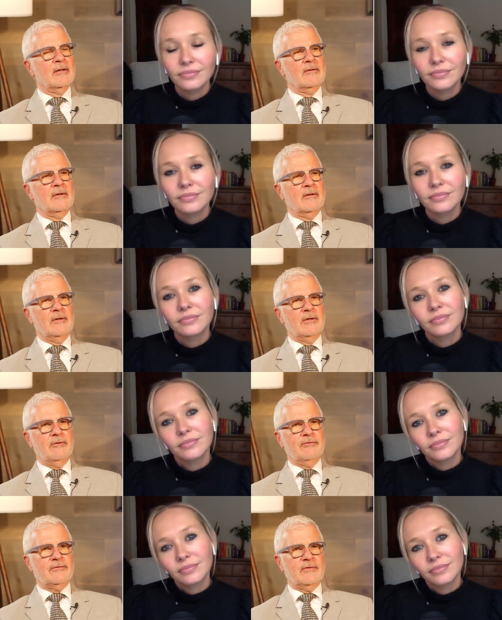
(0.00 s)
Speaker 1: The, the
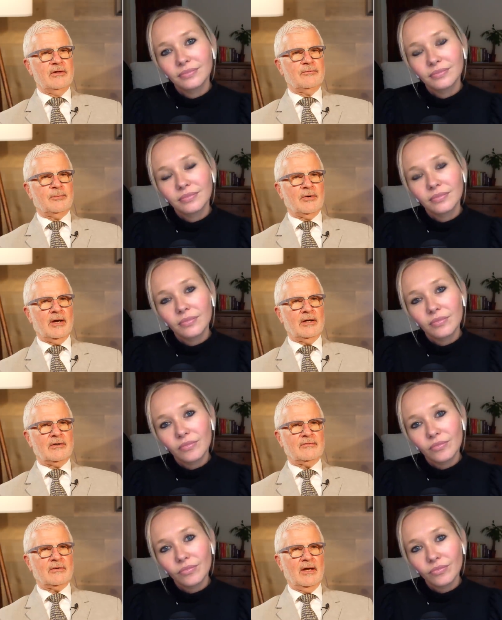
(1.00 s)
use of these
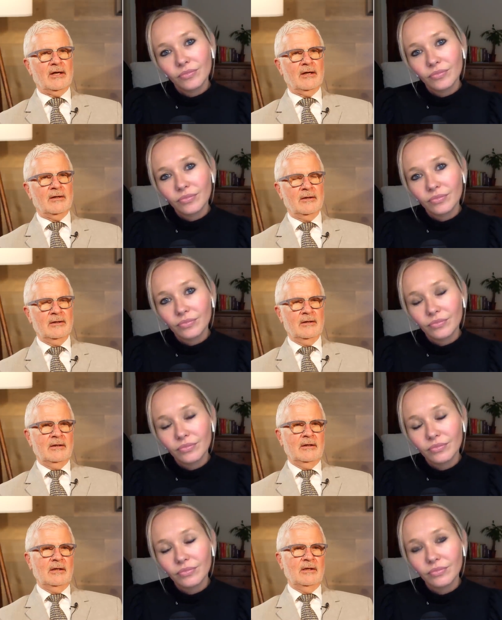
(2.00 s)
products kind of
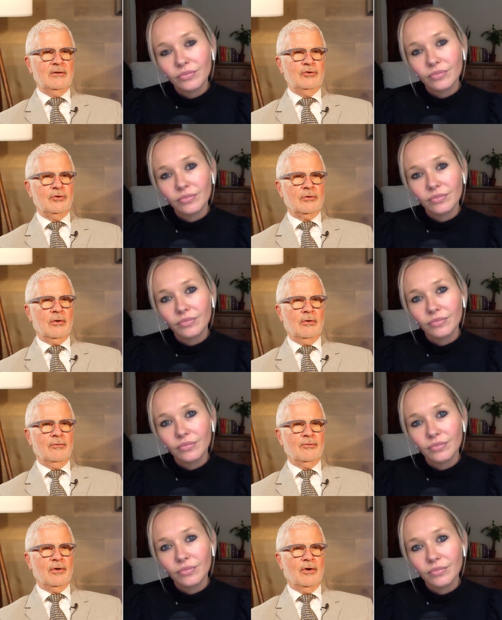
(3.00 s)
in your
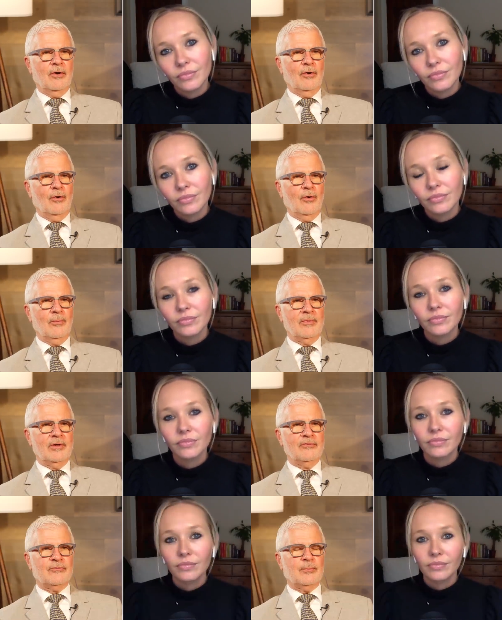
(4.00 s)
own home
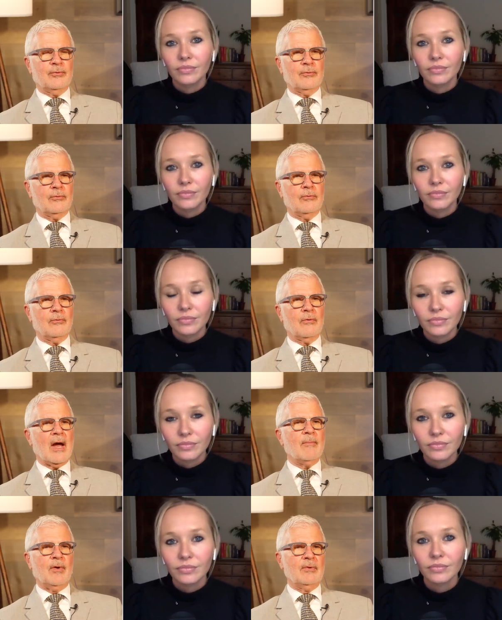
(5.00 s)
is
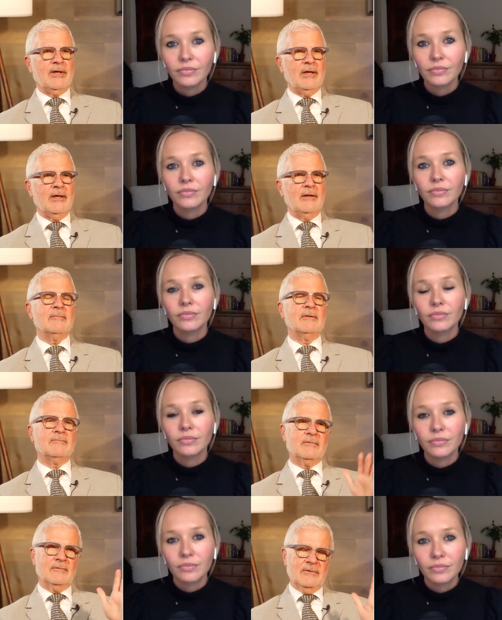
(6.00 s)
probably, at
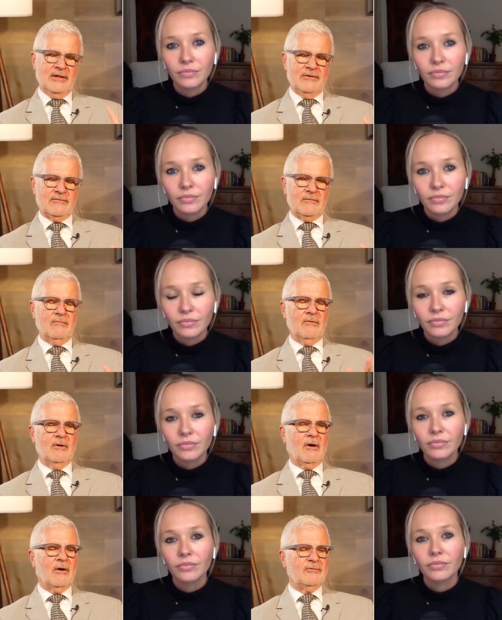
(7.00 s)
least
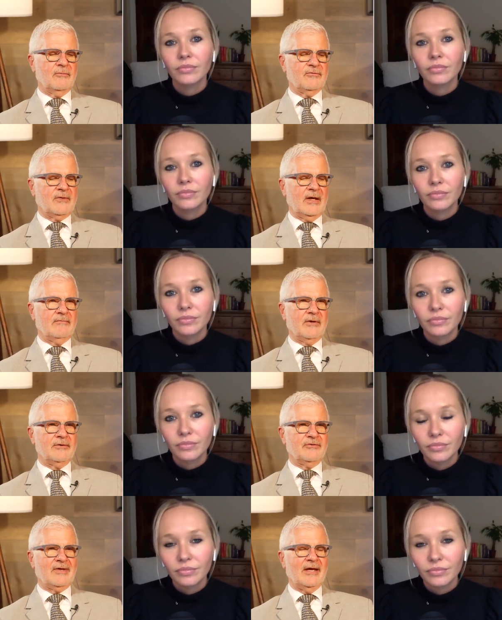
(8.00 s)
in our state of
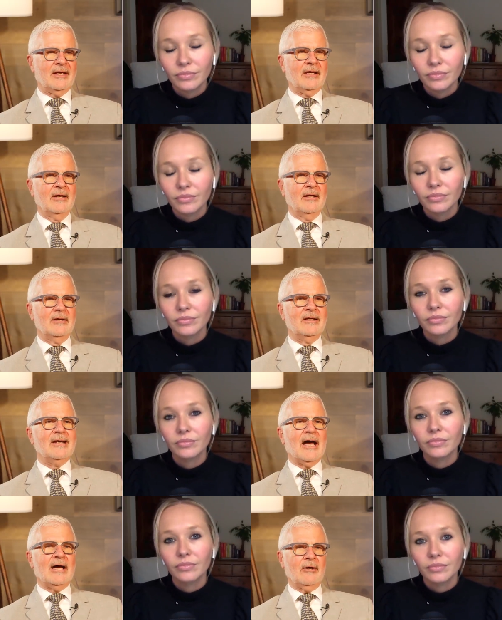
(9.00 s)
understanding,
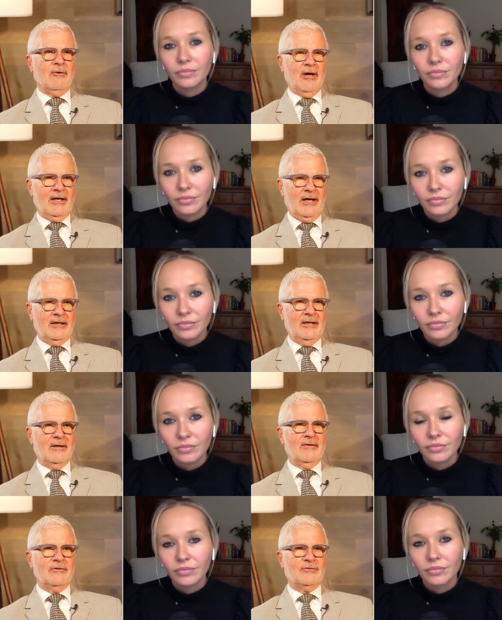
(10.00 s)
not a great
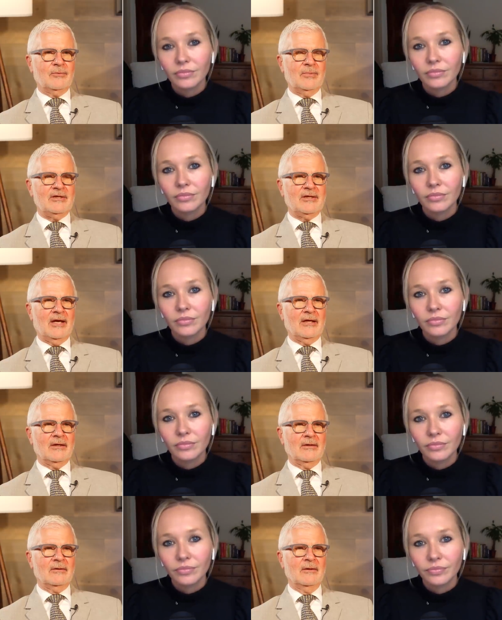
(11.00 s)
idea. This should be
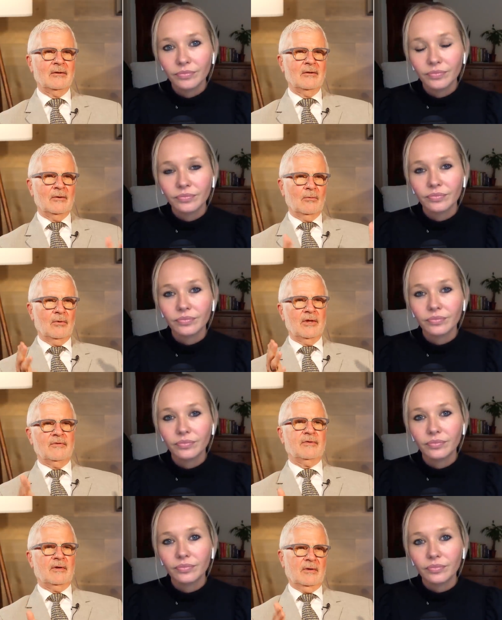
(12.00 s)
taken
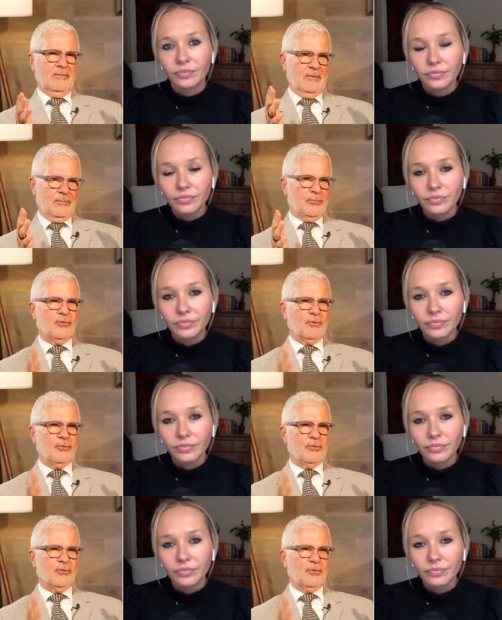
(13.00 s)
with a, a